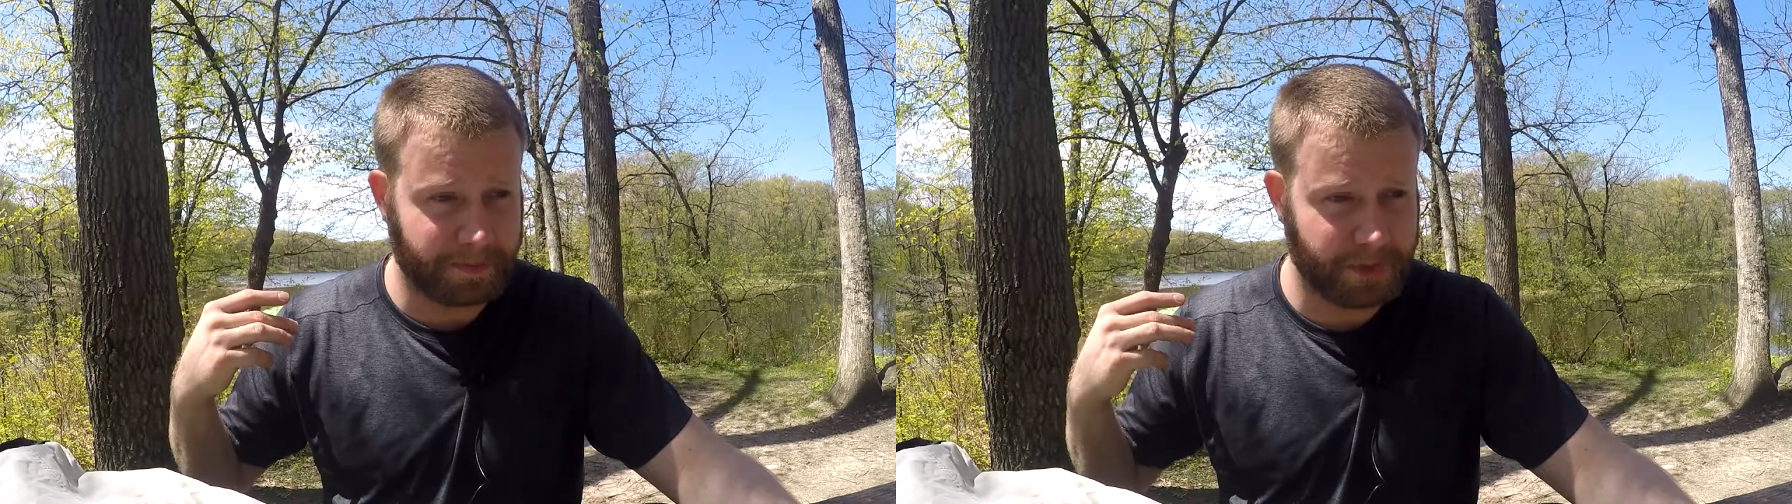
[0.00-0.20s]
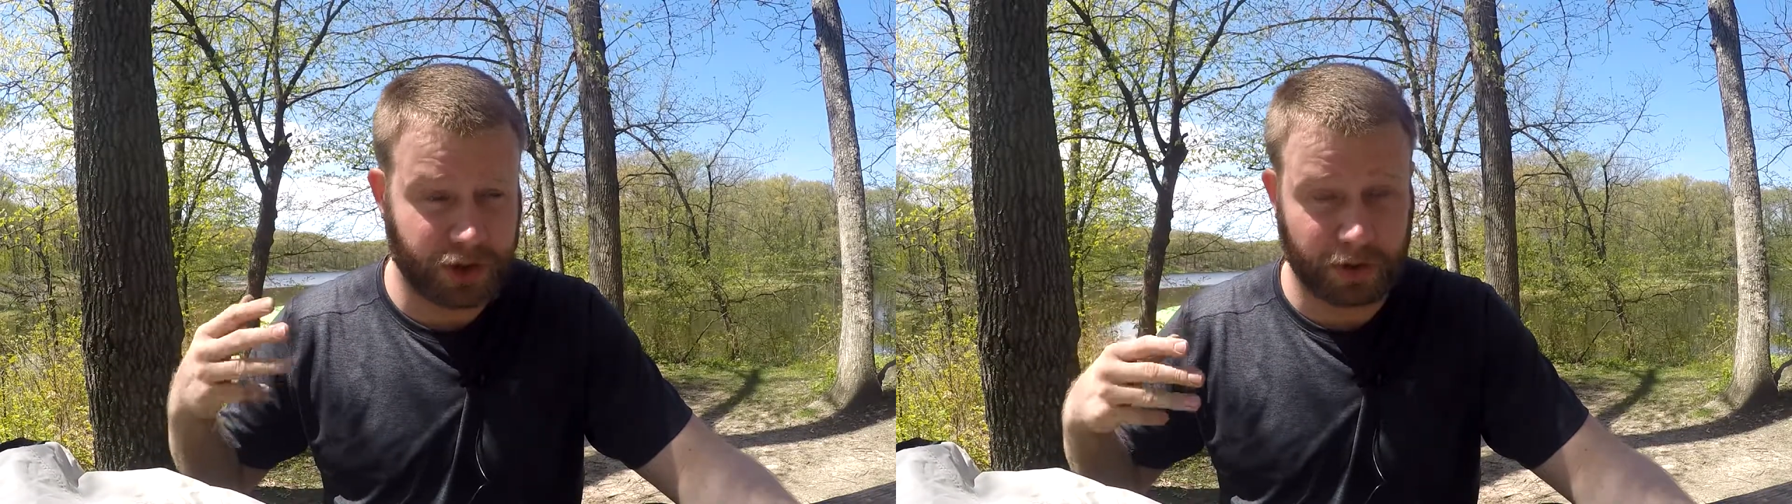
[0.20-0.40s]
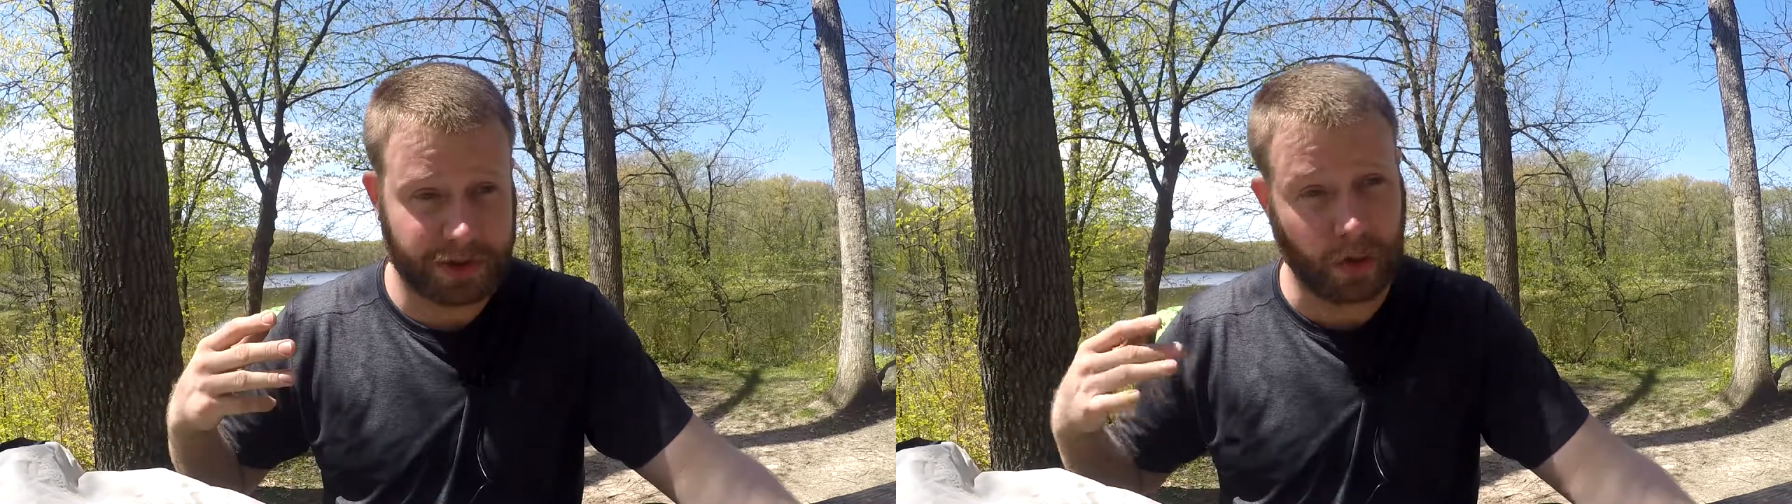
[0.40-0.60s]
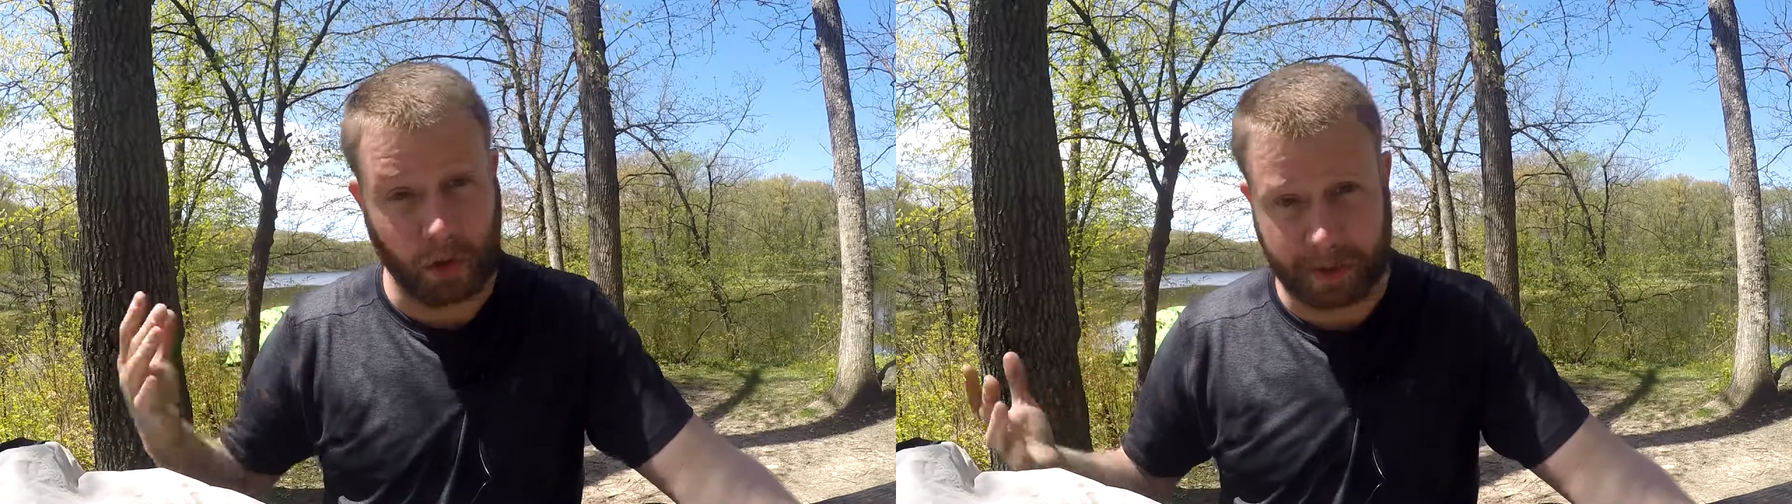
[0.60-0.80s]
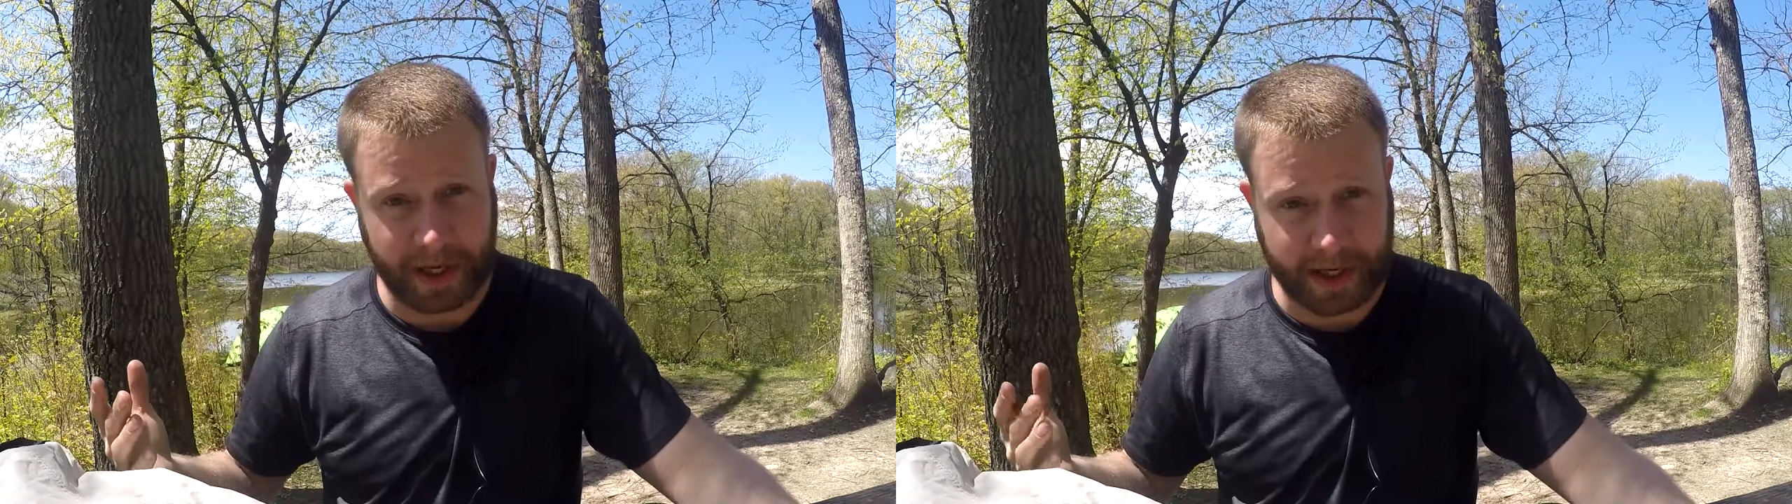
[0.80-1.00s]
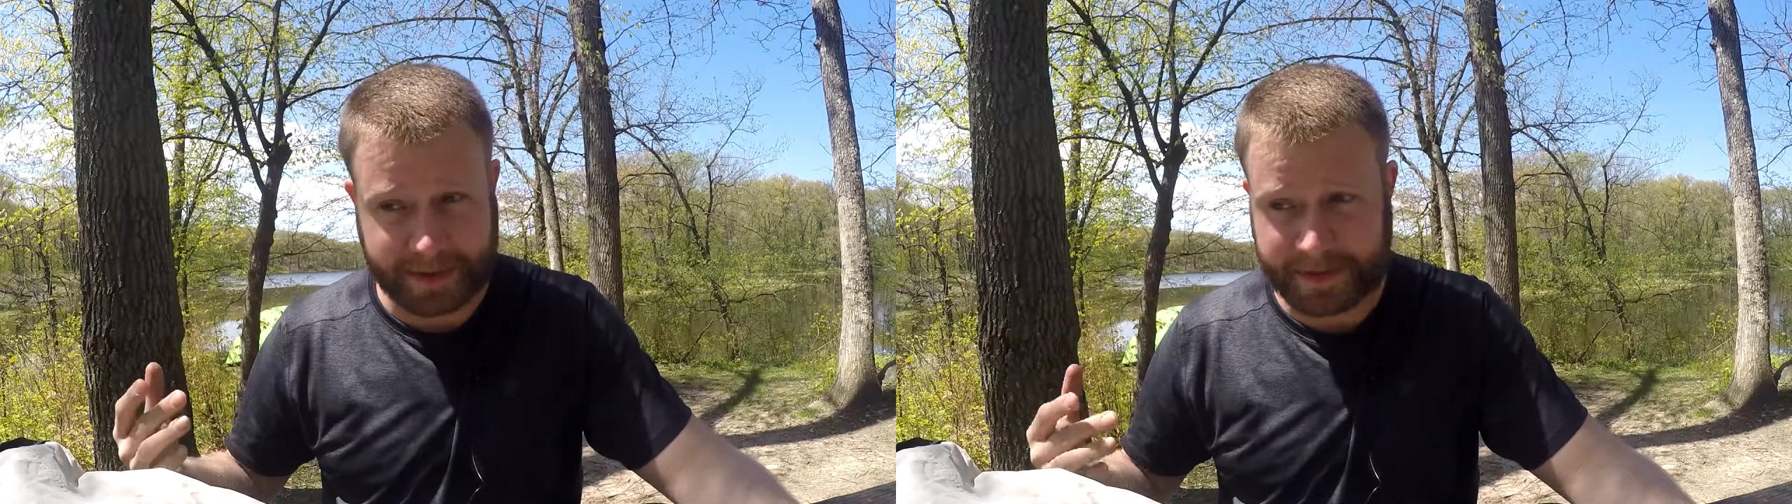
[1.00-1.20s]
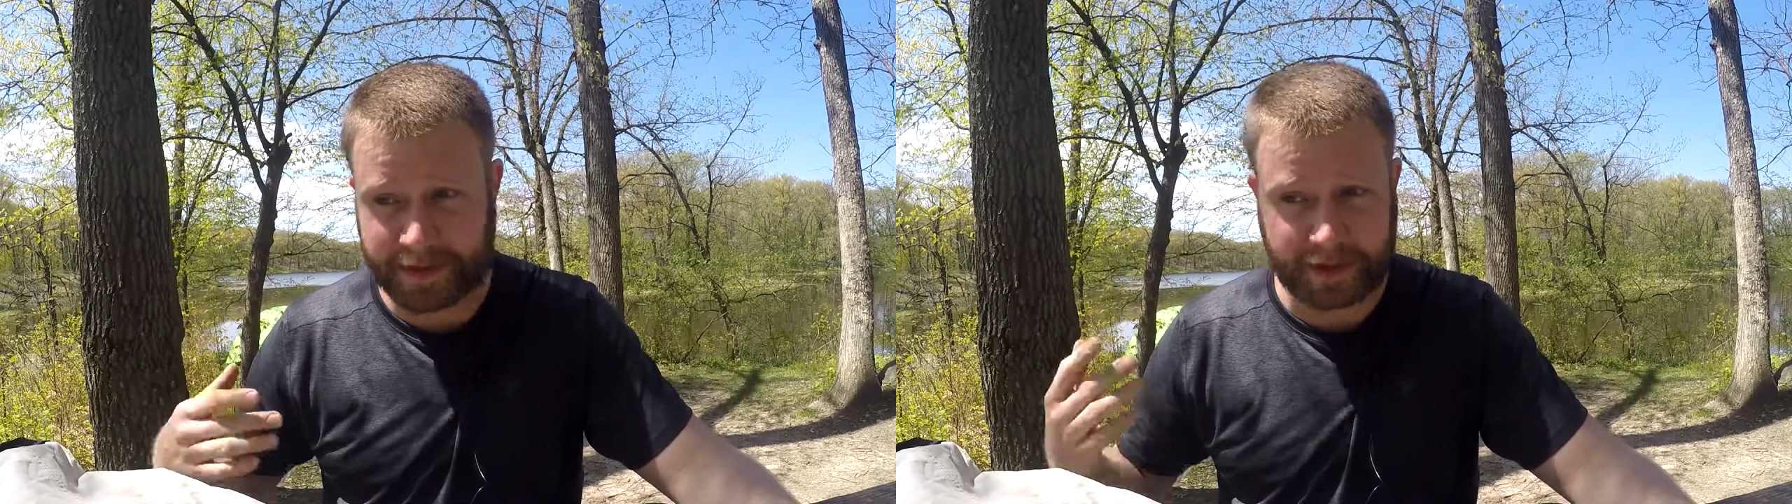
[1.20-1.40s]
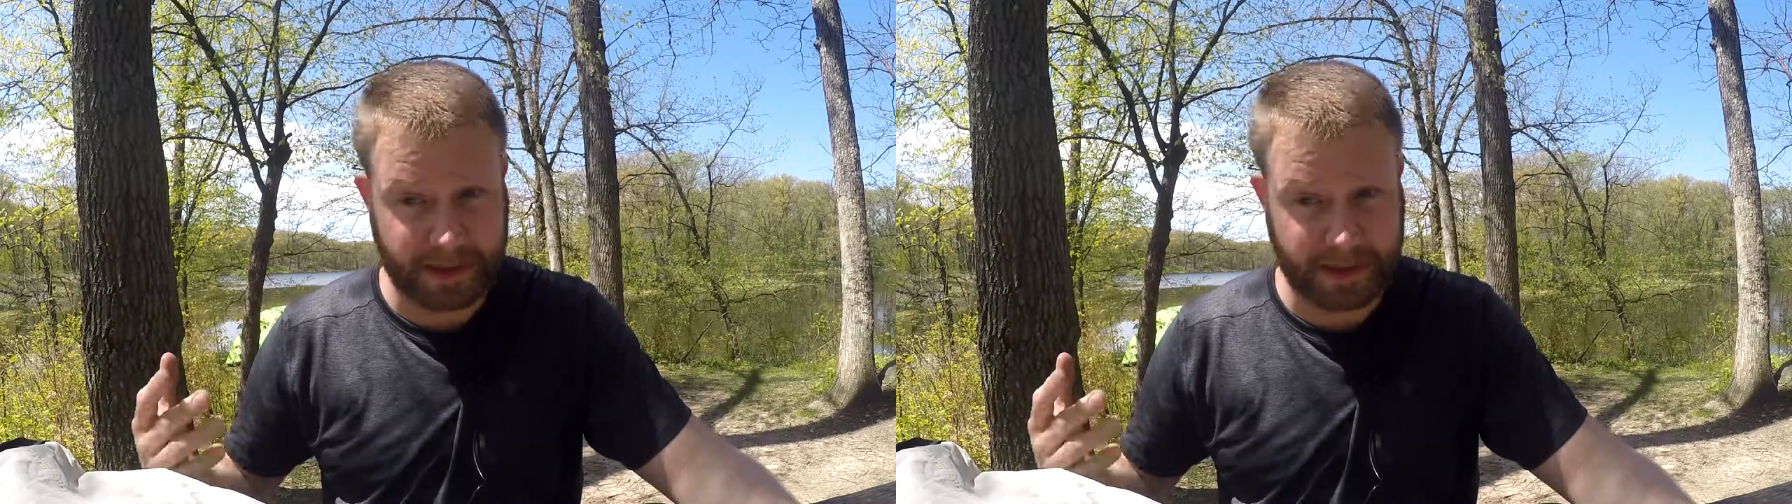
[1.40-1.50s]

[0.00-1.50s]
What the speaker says: shorts or pants,